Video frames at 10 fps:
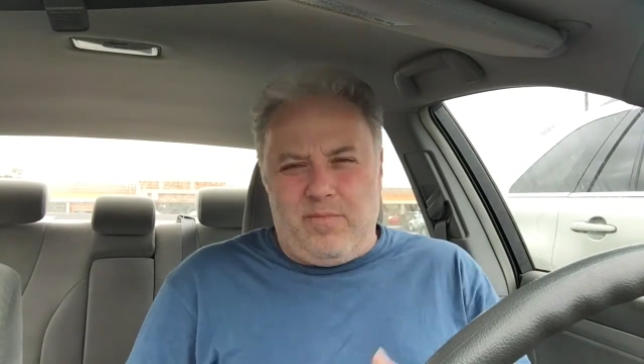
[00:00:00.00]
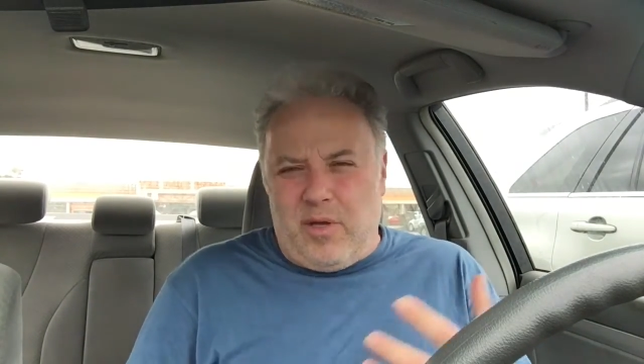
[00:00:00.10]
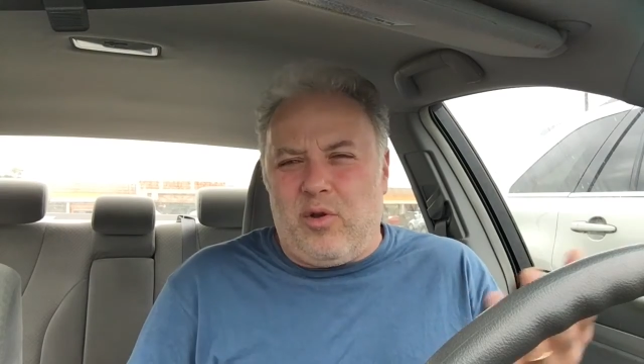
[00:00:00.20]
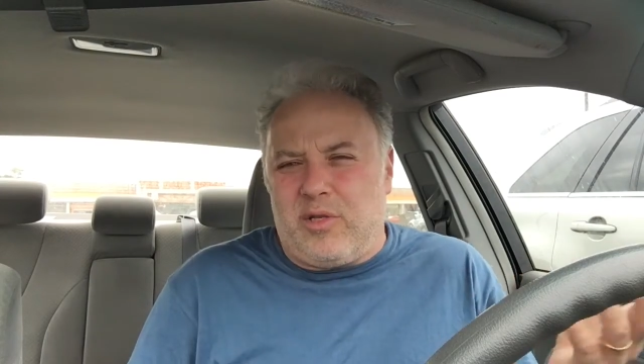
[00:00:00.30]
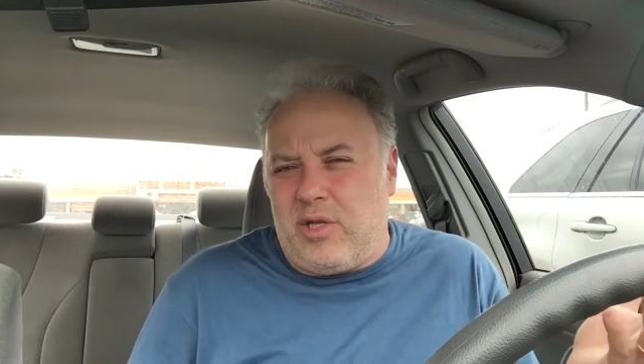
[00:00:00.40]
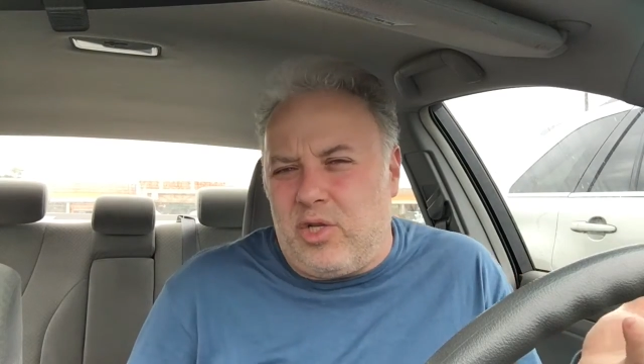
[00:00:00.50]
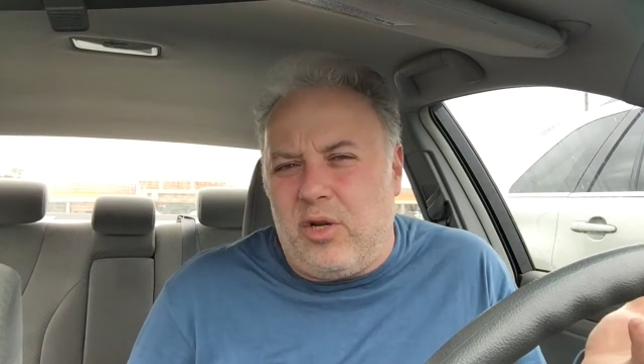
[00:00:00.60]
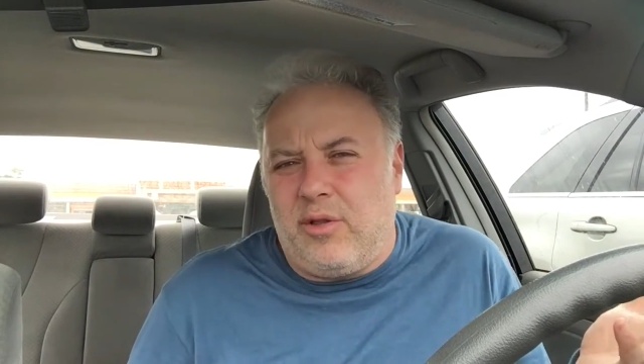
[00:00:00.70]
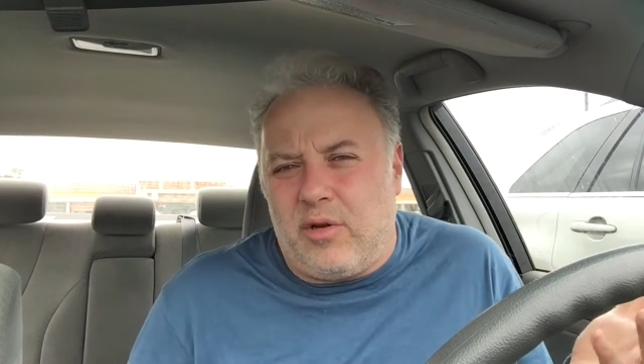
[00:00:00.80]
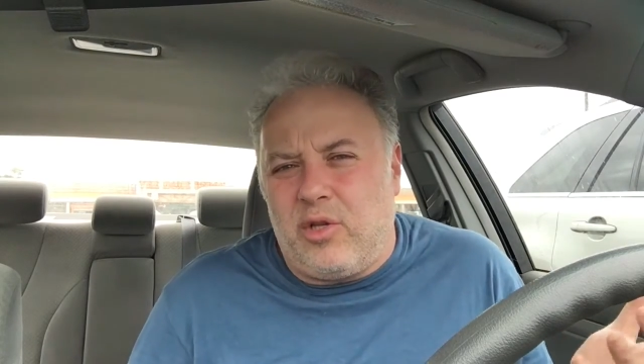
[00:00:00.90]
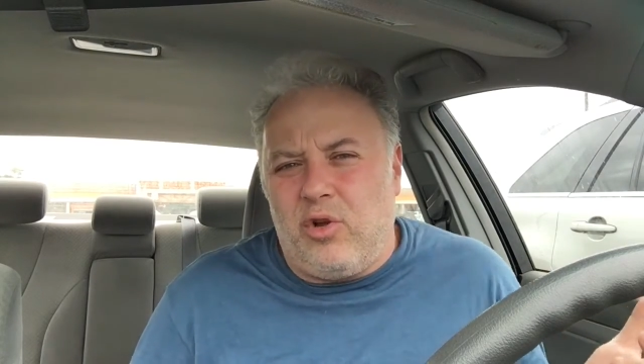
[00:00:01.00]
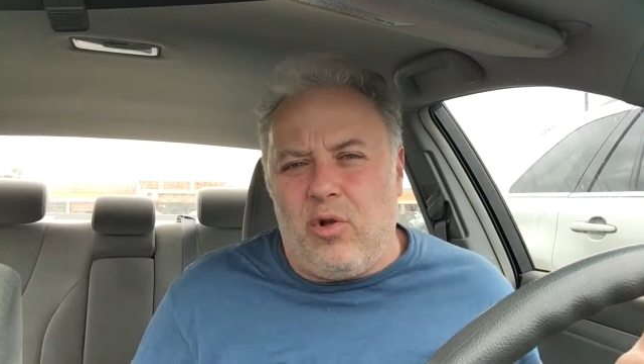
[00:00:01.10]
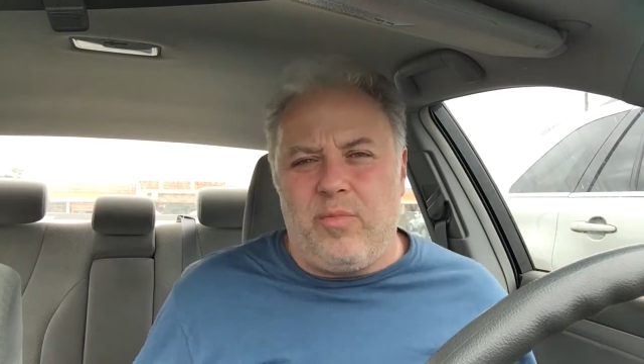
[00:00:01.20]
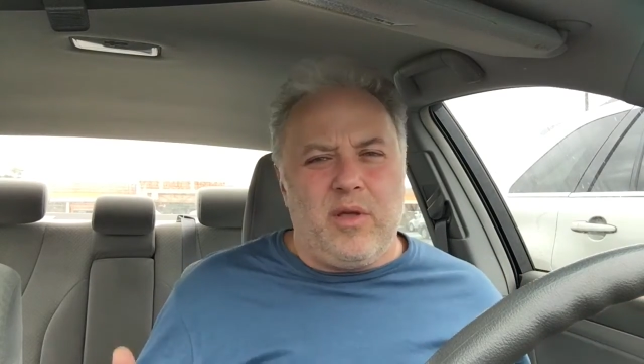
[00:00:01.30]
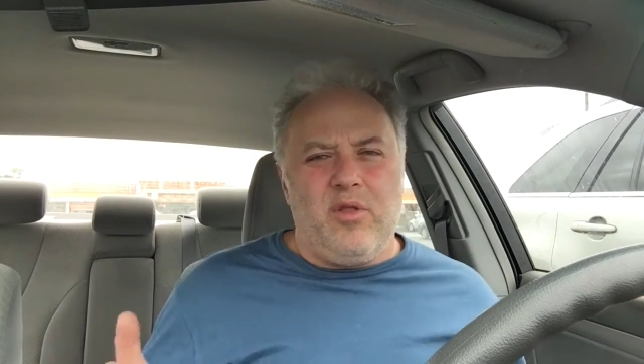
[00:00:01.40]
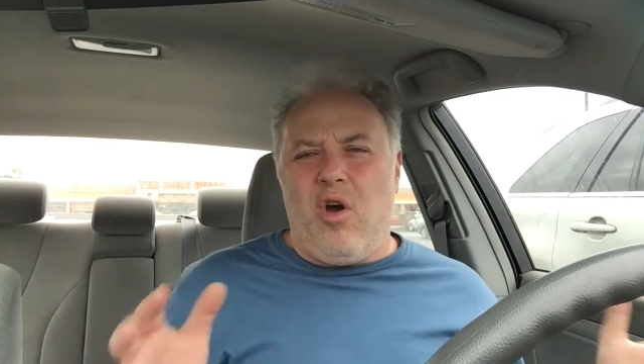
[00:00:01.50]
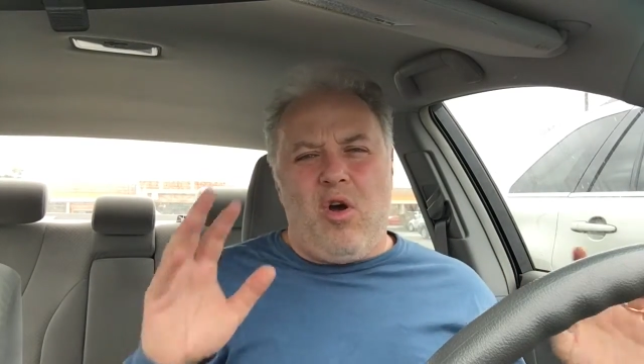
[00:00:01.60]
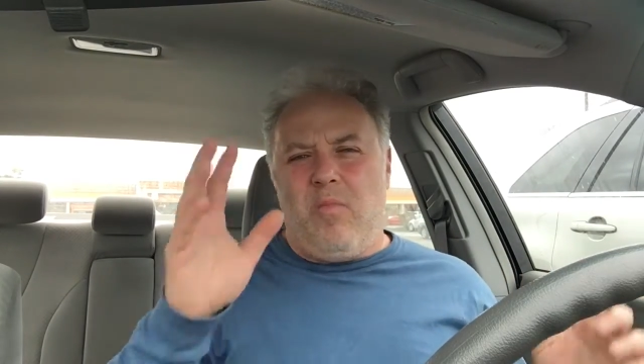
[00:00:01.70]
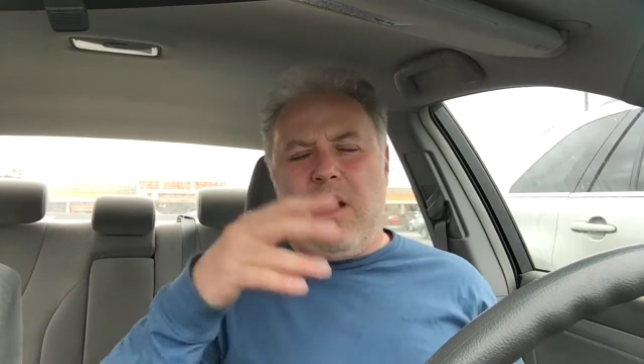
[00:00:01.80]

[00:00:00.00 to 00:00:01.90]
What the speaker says: Because the children told me, no,